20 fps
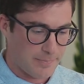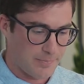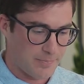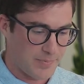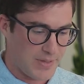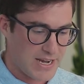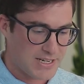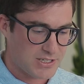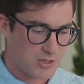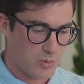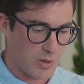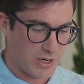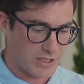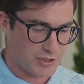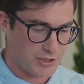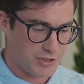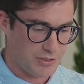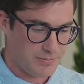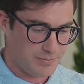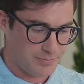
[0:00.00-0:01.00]
Next
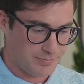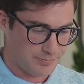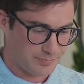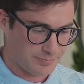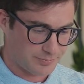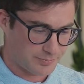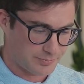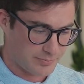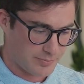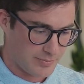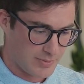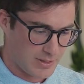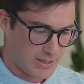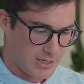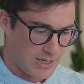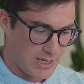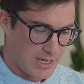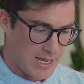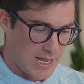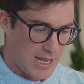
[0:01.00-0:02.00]
question,
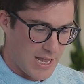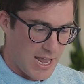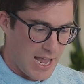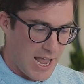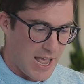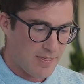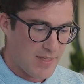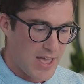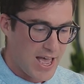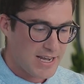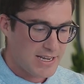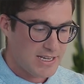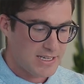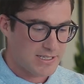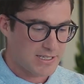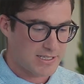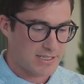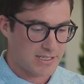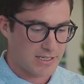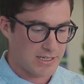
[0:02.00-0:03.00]
and that
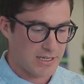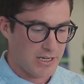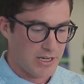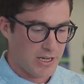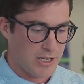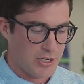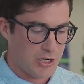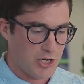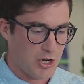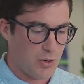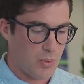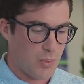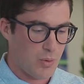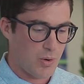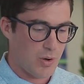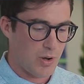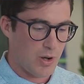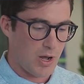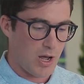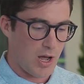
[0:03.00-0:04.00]
is, do
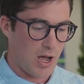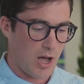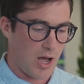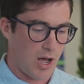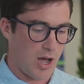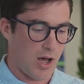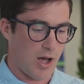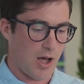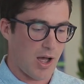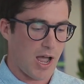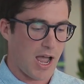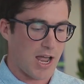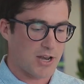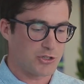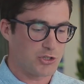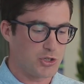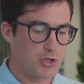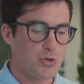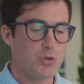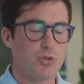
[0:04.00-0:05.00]

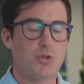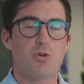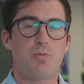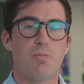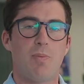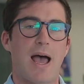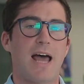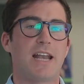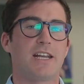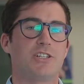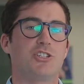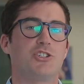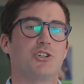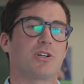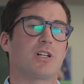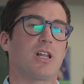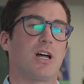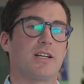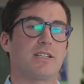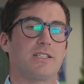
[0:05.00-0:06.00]
you manage your
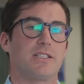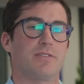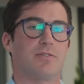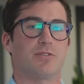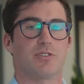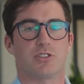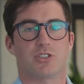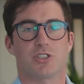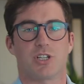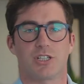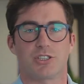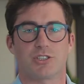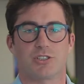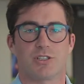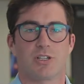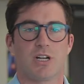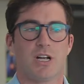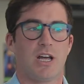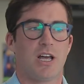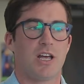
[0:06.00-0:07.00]
client's
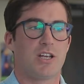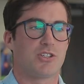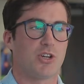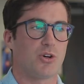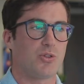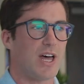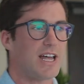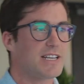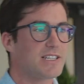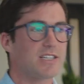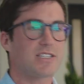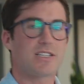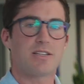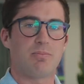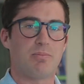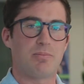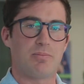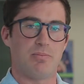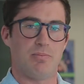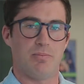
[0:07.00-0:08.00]
infrastructure? So that
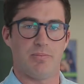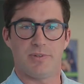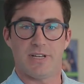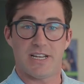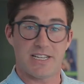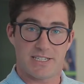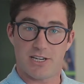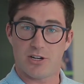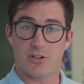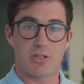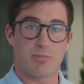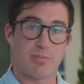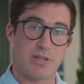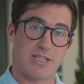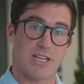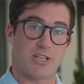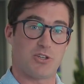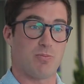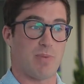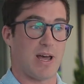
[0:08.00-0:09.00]
doesn't necessarily mean
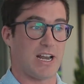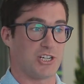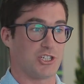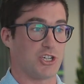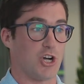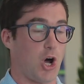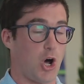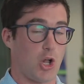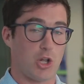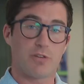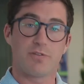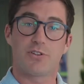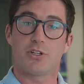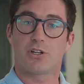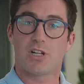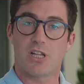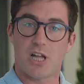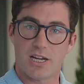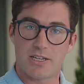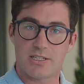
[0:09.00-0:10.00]
that you manage all of your
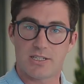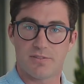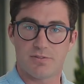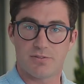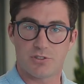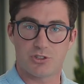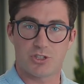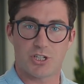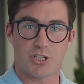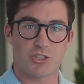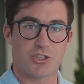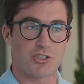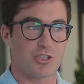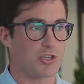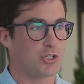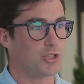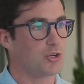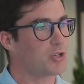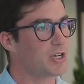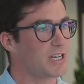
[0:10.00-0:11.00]
client's infrastructure.
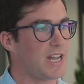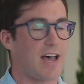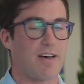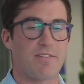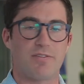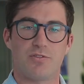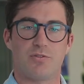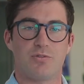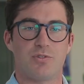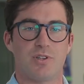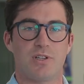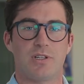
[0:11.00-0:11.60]
You could have